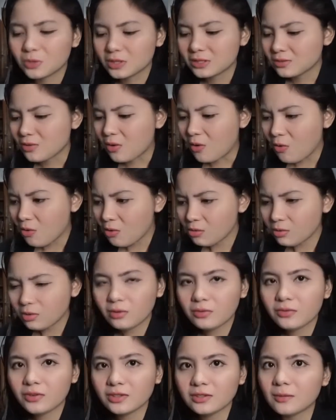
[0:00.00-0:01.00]
was all
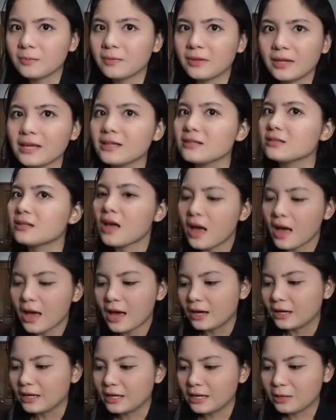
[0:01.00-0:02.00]
over the place,
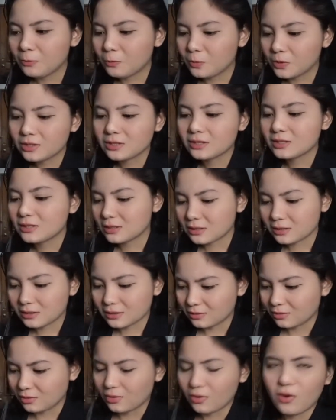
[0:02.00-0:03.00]
it was
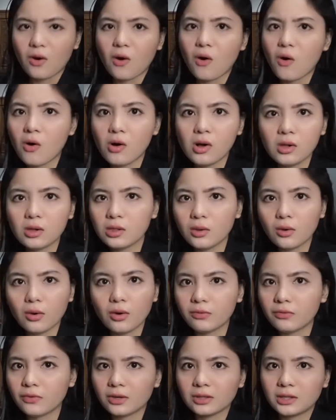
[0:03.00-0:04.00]
all
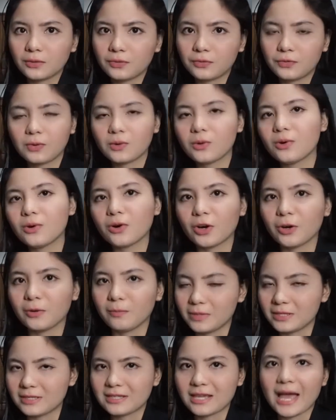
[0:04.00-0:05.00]
over the floor
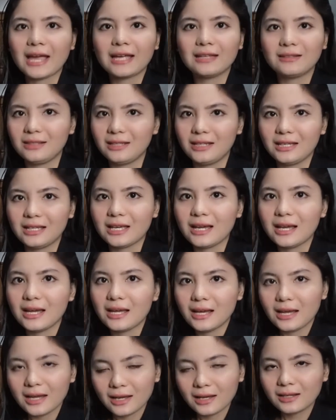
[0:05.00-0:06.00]
beside the
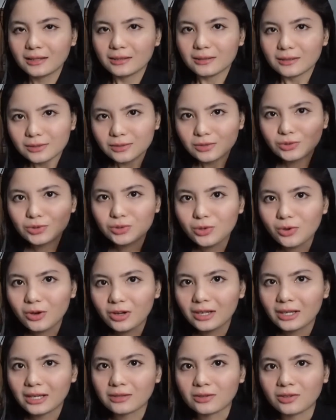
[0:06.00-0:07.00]

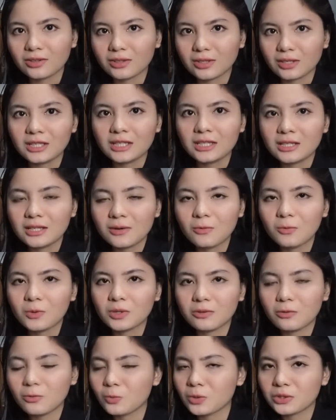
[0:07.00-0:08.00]
toilet or the
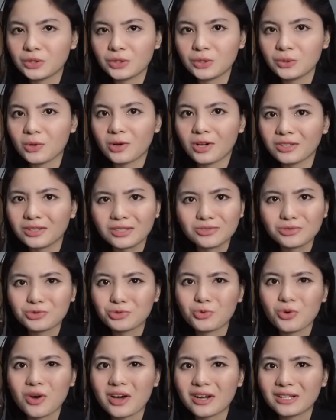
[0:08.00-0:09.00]
what do you call that,
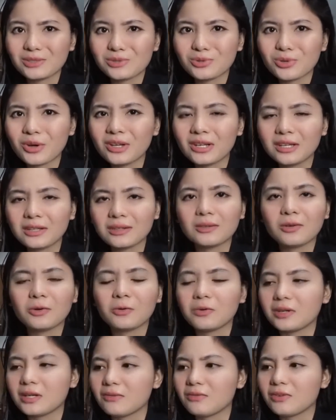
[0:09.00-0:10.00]
squatting toilet or
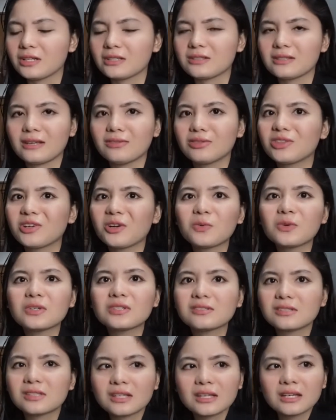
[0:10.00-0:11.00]
whatever it is, and there
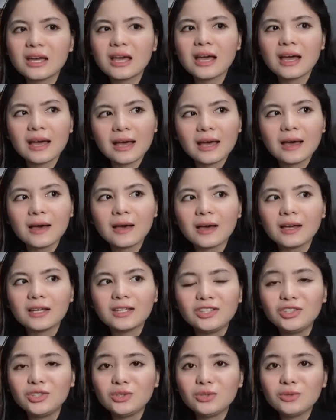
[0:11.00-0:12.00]
was
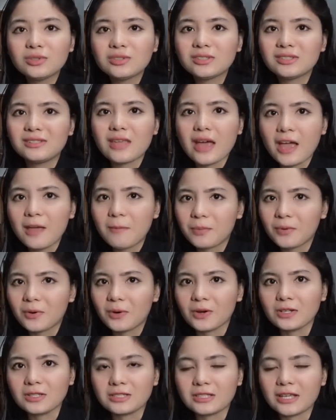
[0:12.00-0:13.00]
used
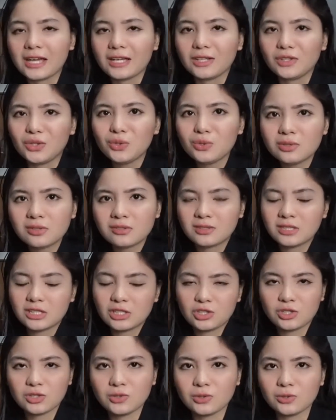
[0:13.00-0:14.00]
diapers and used
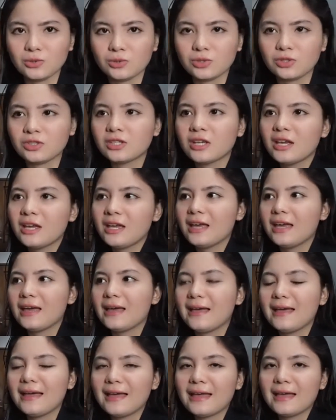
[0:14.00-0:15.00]
tissues,
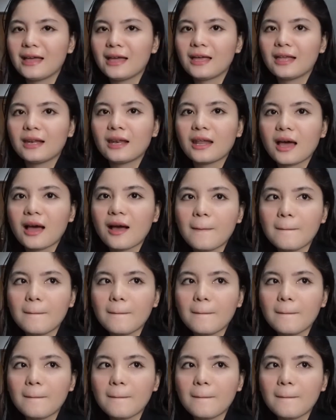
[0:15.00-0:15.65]
and